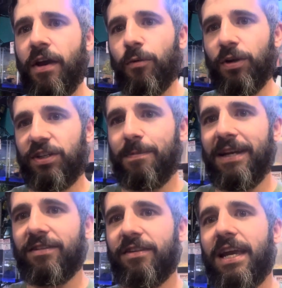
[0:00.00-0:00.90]
which
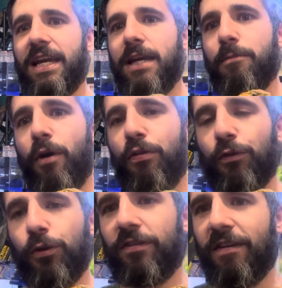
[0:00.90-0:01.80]
means that they eat both
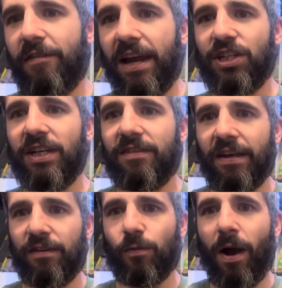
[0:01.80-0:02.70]
fruits and veggies
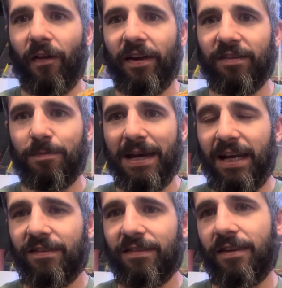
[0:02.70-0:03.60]
as well as meats.